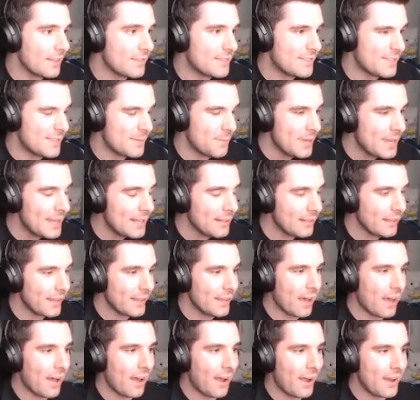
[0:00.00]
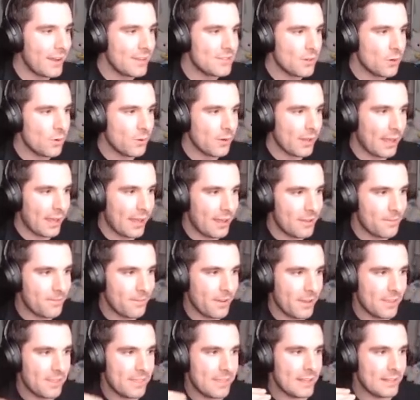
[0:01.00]
To me, like, I don't have,
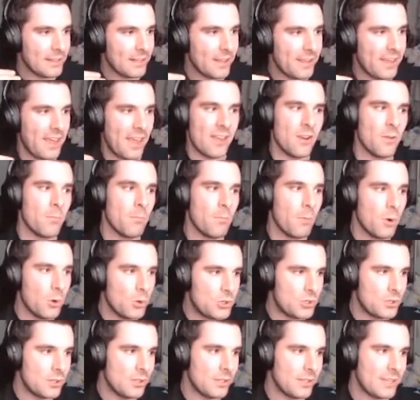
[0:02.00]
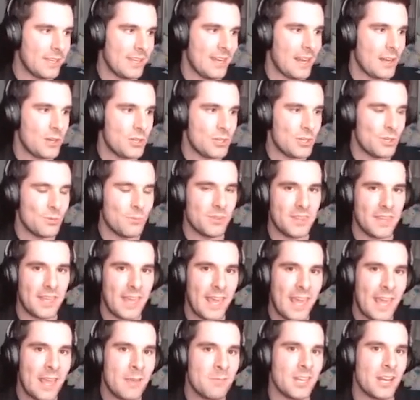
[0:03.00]
I think, like, an emotional connection with the
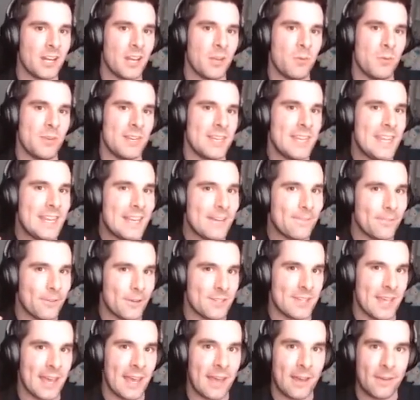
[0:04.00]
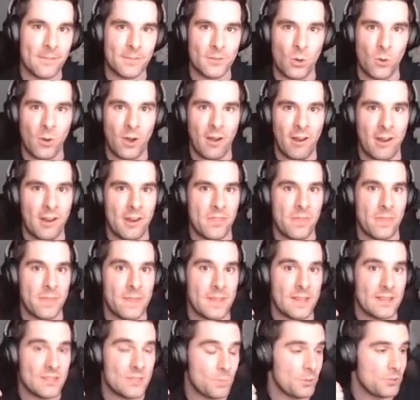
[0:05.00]
game that I would need for it to go higher than
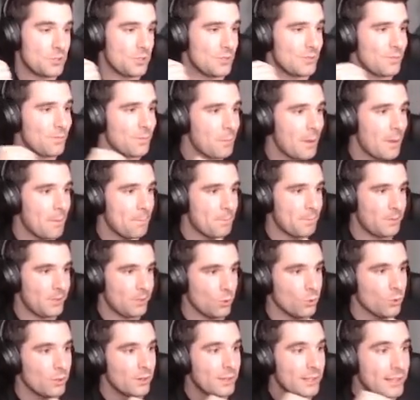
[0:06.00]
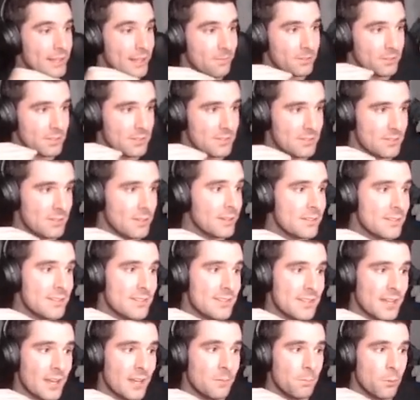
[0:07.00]
this, but just from a pure level design
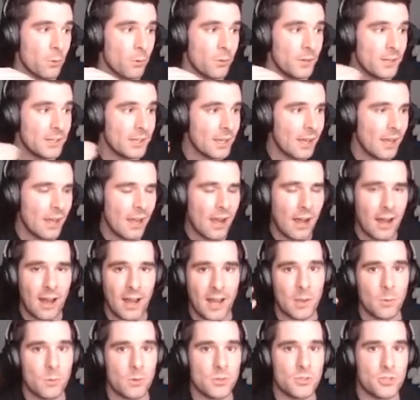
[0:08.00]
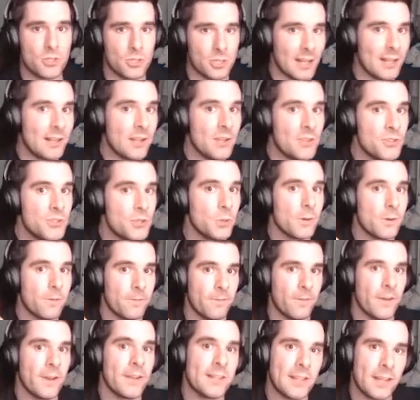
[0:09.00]
standpoint, I would challenge you to
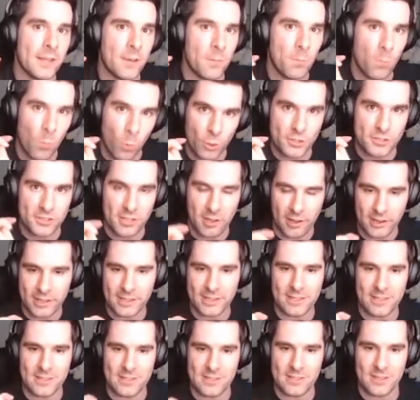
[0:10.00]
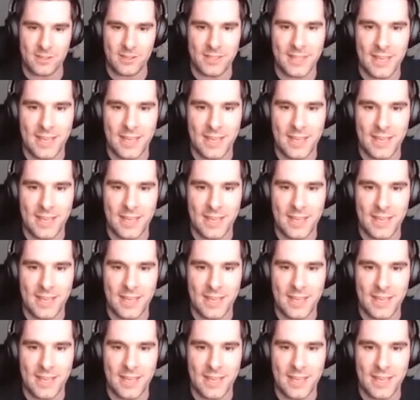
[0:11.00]
find, like, more tightly designed